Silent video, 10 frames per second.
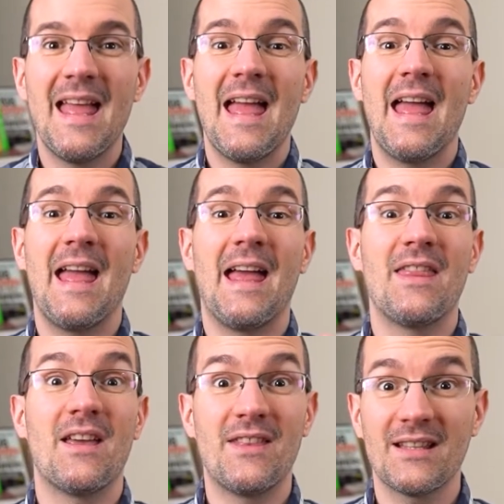
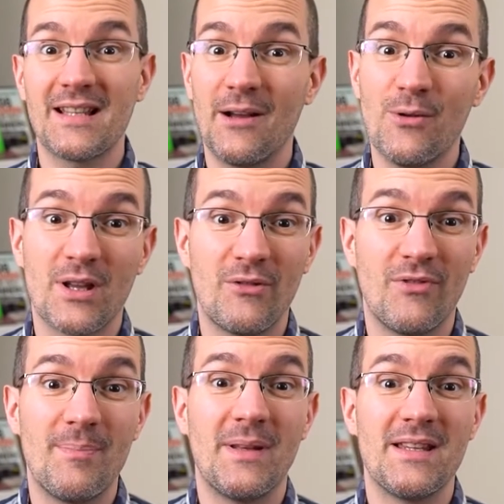And that's how you can
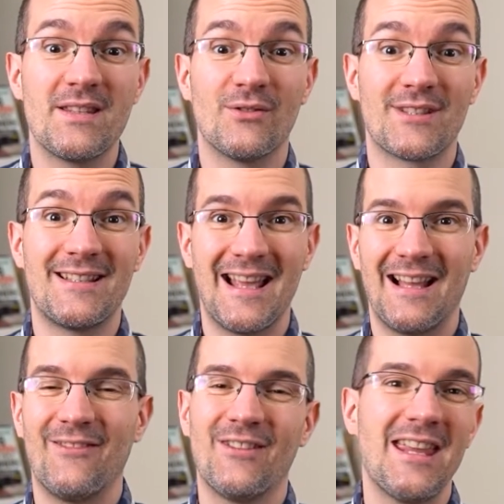replace
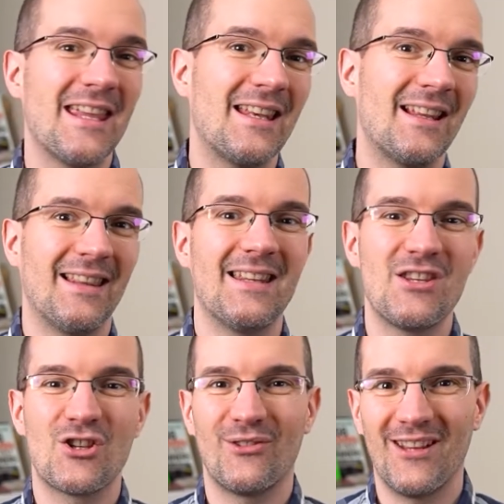yourself in
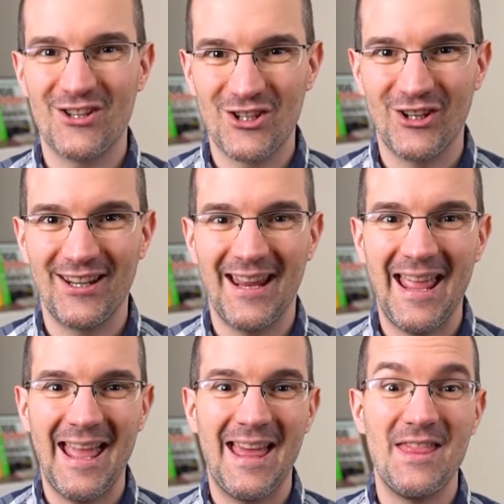lead generation
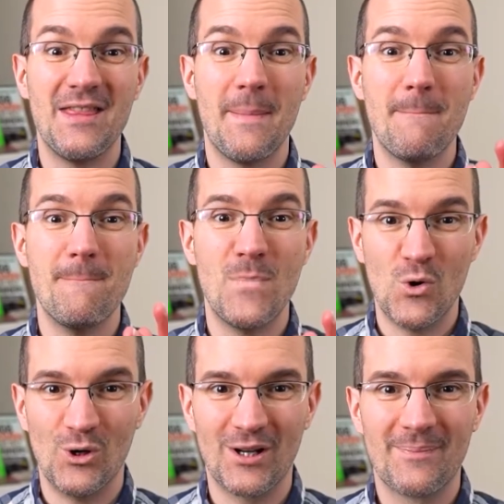and
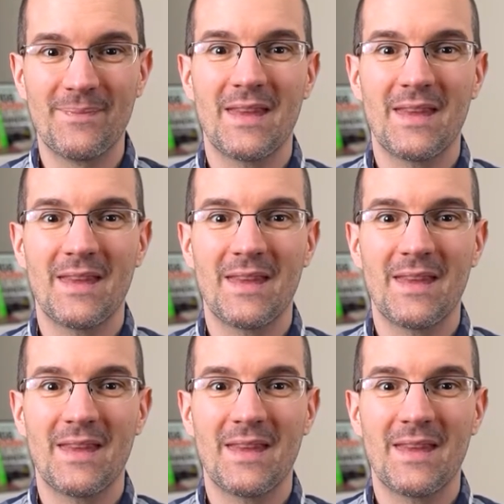more.